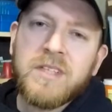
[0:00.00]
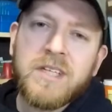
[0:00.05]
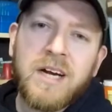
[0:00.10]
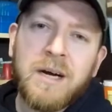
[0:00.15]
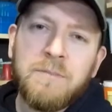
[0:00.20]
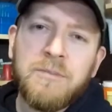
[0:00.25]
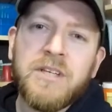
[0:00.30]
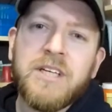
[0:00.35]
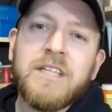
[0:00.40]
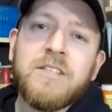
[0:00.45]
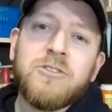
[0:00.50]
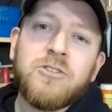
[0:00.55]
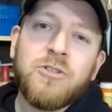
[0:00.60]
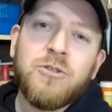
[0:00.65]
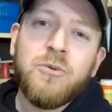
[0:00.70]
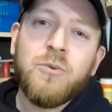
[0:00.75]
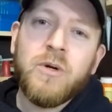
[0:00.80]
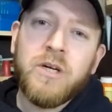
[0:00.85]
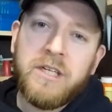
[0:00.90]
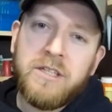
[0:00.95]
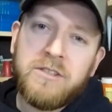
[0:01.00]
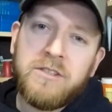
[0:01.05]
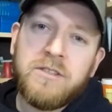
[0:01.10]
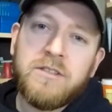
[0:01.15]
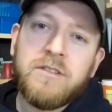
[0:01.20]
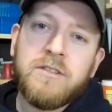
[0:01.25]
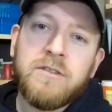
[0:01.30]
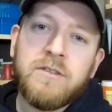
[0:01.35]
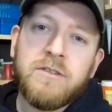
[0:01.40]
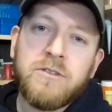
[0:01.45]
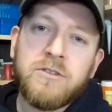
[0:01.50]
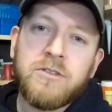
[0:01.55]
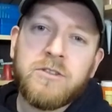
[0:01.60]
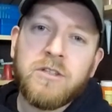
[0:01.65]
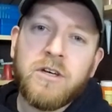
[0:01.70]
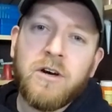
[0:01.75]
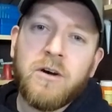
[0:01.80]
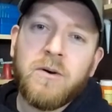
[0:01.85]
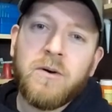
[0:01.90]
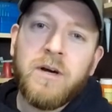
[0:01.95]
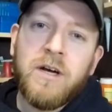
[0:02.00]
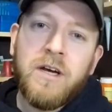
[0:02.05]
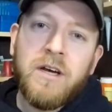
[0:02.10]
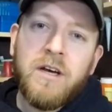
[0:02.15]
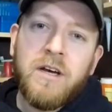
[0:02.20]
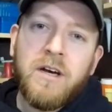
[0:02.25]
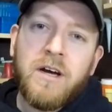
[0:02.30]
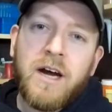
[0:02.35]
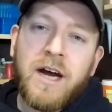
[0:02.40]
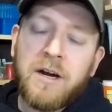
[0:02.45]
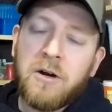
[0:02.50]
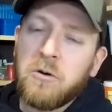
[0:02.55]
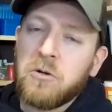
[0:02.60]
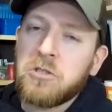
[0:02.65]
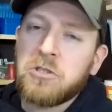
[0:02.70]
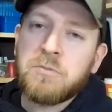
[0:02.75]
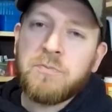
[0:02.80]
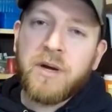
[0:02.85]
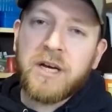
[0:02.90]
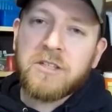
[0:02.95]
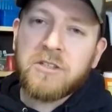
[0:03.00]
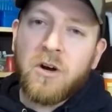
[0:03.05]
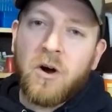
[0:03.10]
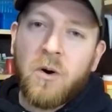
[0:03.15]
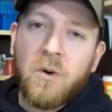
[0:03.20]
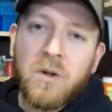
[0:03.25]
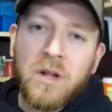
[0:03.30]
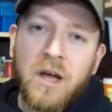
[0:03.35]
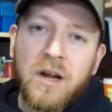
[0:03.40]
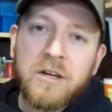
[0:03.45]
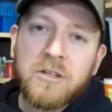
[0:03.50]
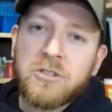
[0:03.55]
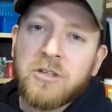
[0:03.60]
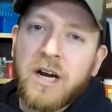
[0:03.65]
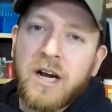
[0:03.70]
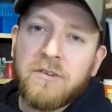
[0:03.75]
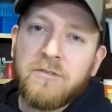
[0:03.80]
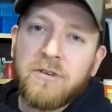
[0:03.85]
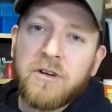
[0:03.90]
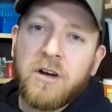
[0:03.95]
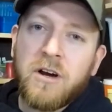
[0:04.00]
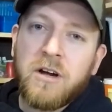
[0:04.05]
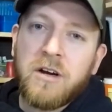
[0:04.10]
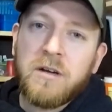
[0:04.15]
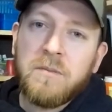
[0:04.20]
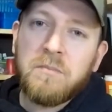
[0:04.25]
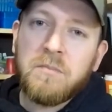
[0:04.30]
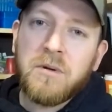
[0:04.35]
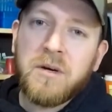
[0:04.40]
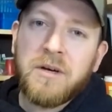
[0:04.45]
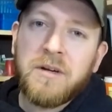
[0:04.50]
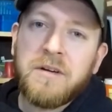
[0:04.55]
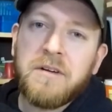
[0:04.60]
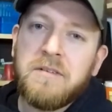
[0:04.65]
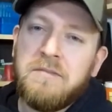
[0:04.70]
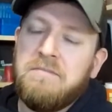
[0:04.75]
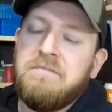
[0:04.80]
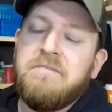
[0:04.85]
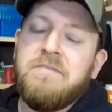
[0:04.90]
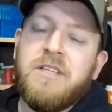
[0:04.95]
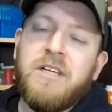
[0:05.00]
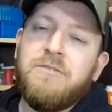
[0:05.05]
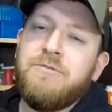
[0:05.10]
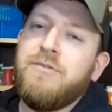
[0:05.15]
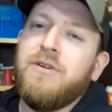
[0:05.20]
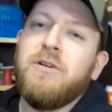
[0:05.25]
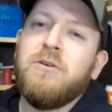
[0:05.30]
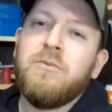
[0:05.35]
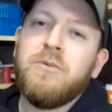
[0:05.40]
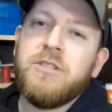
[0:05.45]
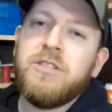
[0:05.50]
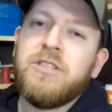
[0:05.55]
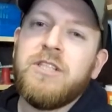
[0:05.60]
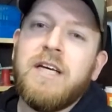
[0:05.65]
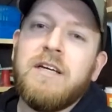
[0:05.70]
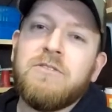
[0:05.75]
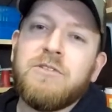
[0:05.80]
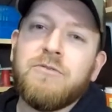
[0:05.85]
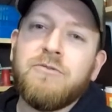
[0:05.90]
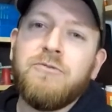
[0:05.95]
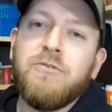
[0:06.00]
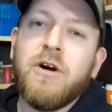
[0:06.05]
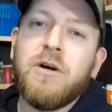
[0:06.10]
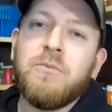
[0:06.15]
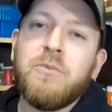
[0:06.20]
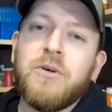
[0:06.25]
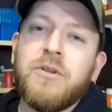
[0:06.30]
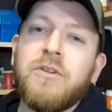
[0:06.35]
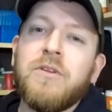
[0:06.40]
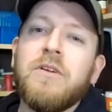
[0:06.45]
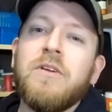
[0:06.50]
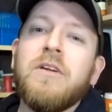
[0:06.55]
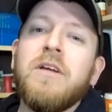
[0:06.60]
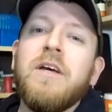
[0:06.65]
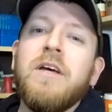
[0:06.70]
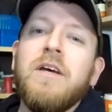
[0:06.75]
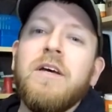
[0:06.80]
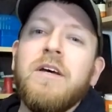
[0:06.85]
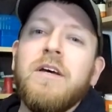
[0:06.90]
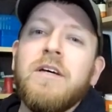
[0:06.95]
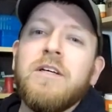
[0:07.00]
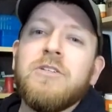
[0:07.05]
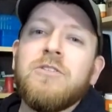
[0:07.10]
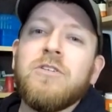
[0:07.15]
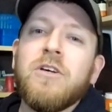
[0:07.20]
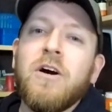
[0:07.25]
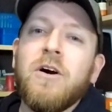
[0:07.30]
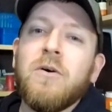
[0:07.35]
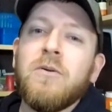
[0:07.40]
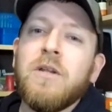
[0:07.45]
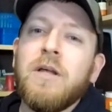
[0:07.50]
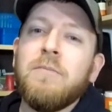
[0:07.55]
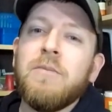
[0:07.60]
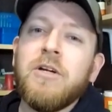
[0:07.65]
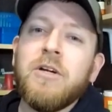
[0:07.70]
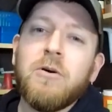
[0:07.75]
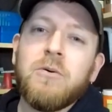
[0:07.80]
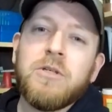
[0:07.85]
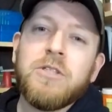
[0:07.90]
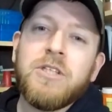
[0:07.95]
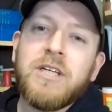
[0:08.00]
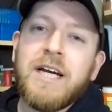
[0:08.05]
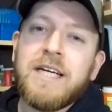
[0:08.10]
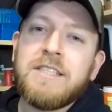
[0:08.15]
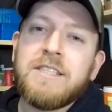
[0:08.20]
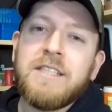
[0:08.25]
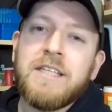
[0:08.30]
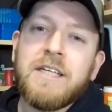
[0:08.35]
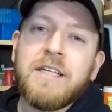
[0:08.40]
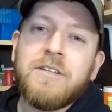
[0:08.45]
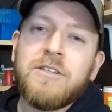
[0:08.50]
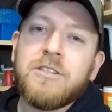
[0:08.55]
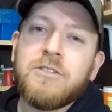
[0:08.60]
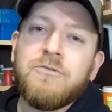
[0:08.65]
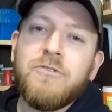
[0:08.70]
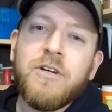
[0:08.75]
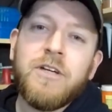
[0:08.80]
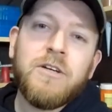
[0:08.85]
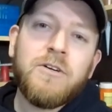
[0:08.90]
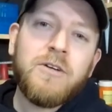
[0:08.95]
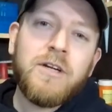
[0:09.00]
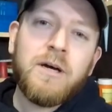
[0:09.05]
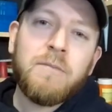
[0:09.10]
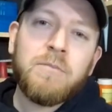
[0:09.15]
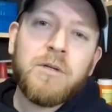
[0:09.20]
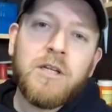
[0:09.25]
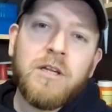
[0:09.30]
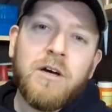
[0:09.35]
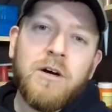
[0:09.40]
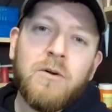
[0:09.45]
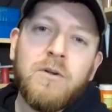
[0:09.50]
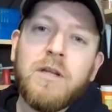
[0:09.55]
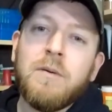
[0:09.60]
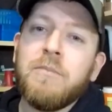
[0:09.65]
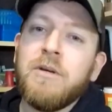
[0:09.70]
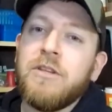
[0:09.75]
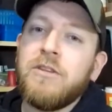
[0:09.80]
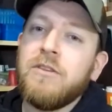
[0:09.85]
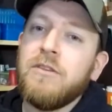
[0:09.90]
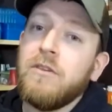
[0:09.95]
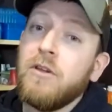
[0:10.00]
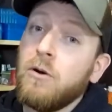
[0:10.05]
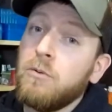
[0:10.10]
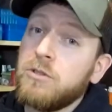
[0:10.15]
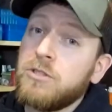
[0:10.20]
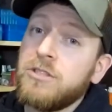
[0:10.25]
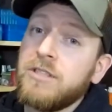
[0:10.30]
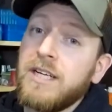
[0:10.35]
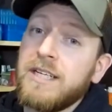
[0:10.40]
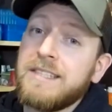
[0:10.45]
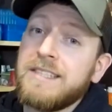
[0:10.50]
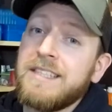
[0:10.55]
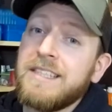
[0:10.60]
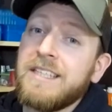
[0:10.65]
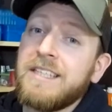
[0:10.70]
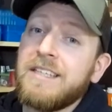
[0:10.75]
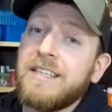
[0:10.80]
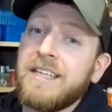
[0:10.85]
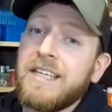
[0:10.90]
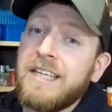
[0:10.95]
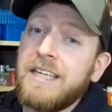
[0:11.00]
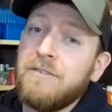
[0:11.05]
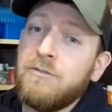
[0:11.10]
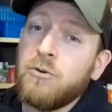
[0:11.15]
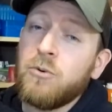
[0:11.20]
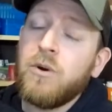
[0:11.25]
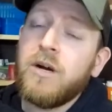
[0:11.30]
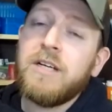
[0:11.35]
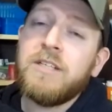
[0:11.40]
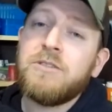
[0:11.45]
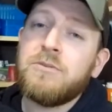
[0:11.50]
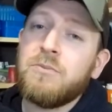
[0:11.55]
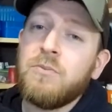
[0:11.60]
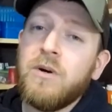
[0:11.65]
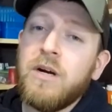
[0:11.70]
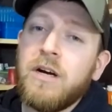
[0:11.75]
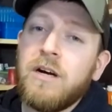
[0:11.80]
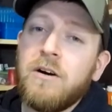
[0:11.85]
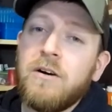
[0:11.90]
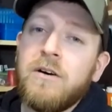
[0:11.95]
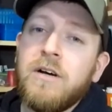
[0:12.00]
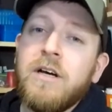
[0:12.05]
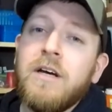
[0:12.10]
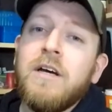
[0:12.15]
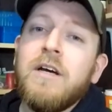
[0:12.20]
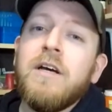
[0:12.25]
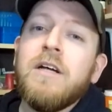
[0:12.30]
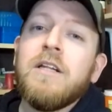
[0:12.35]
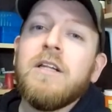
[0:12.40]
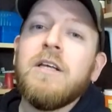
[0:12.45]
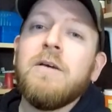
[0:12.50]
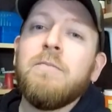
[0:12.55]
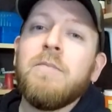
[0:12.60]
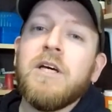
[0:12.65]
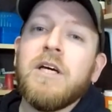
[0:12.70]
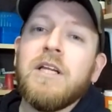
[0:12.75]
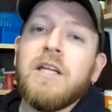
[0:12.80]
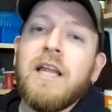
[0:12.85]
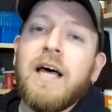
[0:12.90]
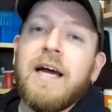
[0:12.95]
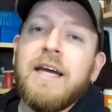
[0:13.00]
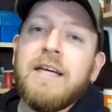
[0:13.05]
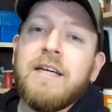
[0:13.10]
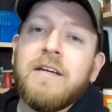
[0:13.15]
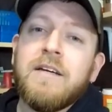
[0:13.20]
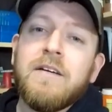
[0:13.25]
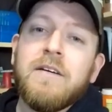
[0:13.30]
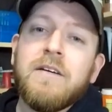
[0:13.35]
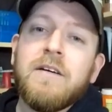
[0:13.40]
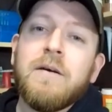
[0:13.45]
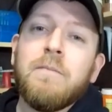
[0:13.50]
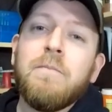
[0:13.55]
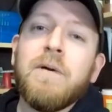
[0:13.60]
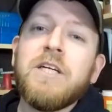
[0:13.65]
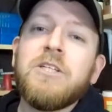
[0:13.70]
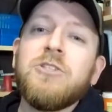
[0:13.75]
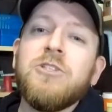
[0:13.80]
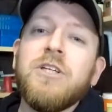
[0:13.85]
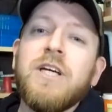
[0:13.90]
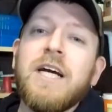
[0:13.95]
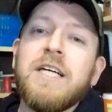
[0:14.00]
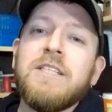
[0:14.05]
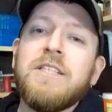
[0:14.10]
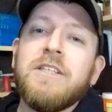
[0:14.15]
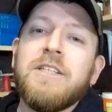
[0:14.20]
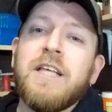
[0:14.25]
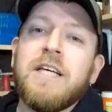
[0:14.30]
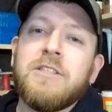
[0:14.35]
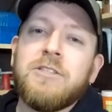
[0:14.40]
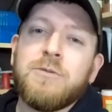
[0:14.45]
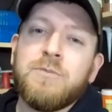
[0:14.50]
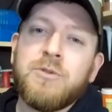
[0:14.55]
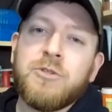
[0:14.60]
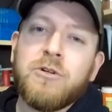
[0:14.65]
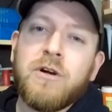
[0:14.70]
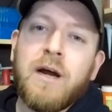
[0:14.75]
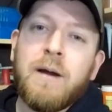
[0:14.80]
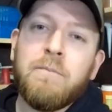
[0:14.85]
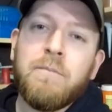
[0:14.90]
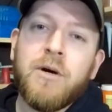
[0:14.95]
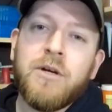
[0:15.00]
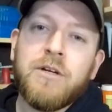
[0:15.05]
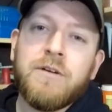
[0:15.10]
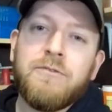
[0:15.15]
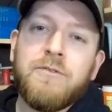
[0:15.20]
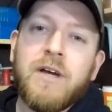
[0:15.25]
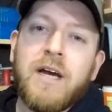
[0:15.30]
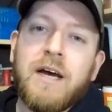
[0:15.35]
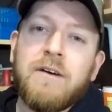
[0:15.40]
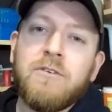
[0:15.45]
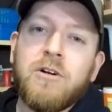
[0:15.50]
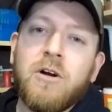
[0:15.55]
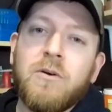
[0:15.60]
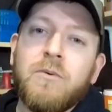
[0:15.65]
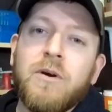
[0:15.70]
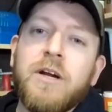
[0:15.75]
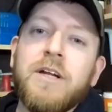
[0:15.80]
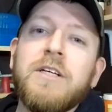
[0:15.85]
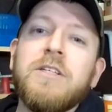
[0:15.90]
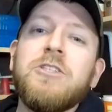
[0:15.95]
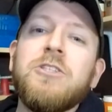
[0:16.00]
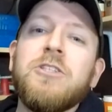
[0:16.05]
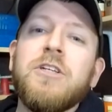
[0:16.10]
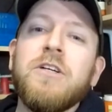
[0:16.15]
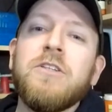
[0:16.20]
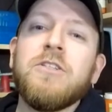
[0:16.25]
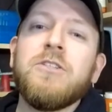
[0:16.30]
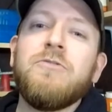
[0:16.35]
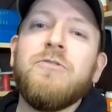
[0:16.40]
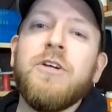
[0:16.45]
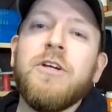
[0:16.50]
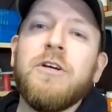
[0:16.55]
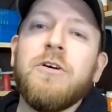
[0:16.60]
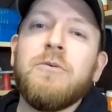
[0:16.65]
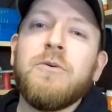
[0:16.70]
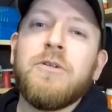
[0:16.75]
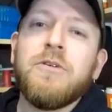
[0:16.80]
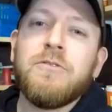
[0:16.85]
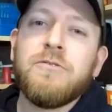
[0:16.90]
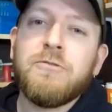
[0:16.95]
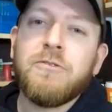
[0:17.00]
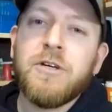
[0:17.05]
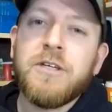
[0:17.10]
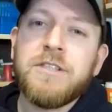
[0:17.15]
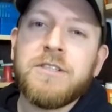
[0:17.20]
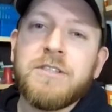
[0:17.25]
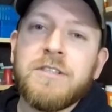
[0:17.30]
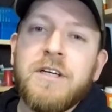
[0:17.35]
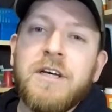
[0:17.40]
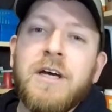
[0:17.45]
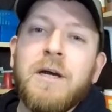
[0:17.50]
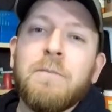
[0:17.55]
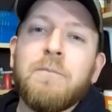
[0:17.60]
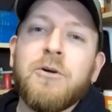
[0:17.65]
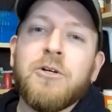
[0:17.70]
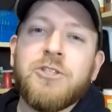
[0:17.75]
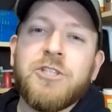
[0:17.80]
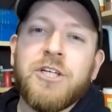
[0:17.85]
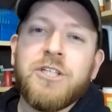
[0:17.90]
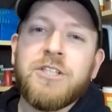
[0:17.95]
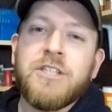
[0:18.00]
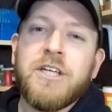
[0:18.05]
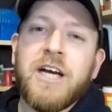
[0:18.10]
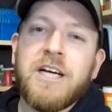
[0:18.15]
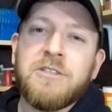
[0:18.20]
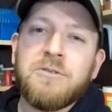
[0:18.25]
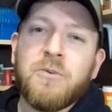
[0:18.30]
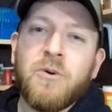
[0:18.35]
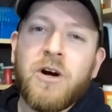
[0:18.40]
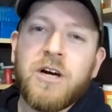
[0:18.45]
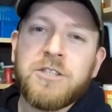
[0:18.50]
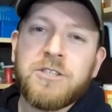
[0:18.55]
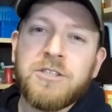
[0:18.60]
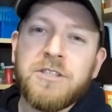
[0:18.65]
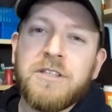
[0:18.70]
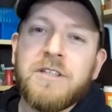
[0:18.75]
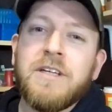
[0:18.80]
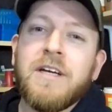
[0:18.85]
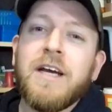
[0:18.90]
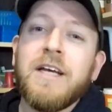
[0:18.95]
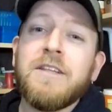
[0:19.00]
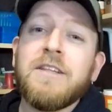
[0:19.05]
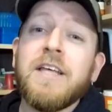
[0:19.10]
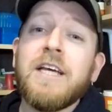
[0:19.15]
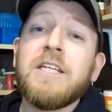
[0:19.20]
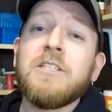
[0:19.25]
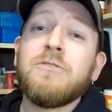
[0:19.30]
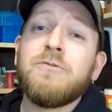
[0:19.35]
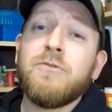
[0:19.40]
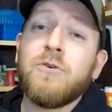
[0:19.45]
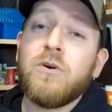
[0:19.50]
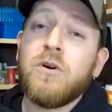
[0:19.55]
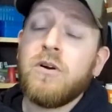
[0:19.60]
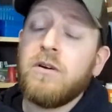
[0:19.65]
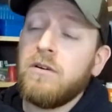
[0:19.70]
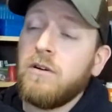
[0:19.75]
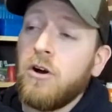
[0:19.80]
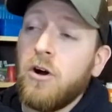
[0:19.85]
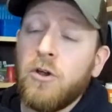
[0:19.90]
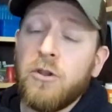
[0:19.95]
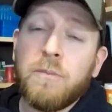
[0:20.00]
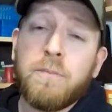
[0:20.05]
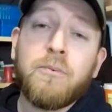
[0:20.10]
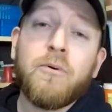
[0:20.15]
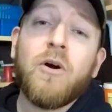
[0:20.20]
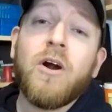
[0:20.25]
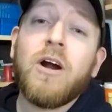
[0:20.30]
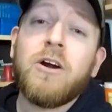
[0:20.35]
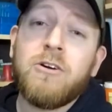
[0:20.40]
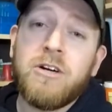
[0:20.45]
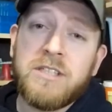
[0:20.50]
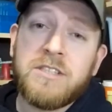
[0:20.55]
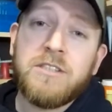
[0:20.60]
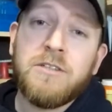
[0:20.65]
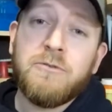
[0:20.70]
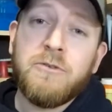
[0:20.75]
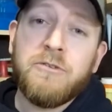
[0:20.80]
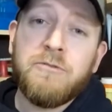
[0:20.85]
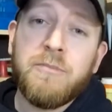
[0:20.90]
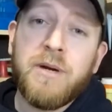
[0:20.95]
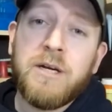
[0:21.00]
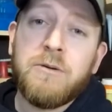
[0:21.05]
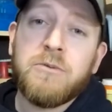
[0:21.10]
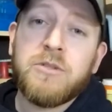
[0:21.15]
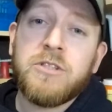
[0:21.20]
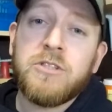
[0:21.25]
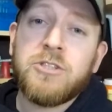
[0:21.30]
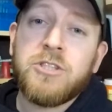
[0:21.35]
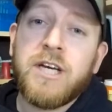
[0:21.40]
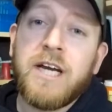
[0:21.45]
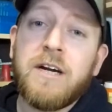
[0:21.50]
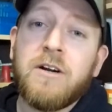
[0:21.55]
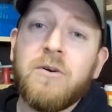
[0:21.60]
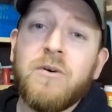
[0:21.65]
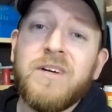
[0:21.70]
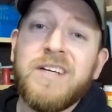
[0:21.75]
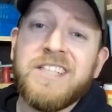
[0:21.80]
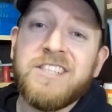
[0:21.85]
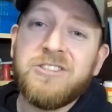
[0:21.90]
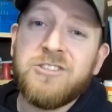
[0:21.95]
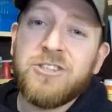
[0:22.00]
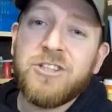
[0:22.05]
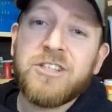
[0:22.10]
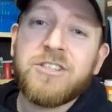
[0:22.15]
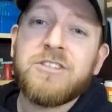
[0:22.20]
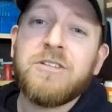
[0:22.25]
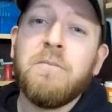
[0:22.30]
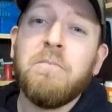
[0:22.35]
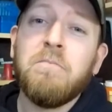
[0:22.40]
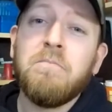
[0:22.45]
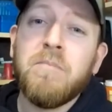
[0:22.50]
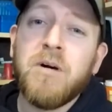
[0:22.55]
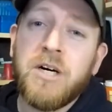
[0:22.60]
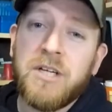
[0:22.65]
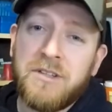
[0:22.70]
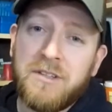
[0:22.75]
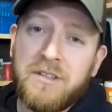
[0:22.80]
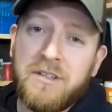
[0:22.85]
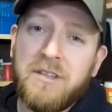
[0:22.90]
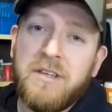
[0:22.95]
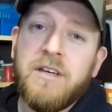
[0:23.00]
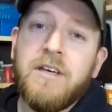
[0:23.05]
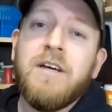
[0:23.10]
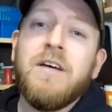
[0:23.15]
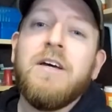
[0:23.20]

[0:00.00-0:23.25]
I'm thinking two weeks. So I don't expect a whole lot of traffic on it, but I figure we just have some fun with it. So let me know what you guys think of this video down below. Let me know what you guys think of the giveaway as well. Leave me a like. Make sure you guys hit that subscribe button if you haven't already, and share this video with your friends. Appreciate you guys watching, and thanks for all the progress that we've made with the channel in just a month.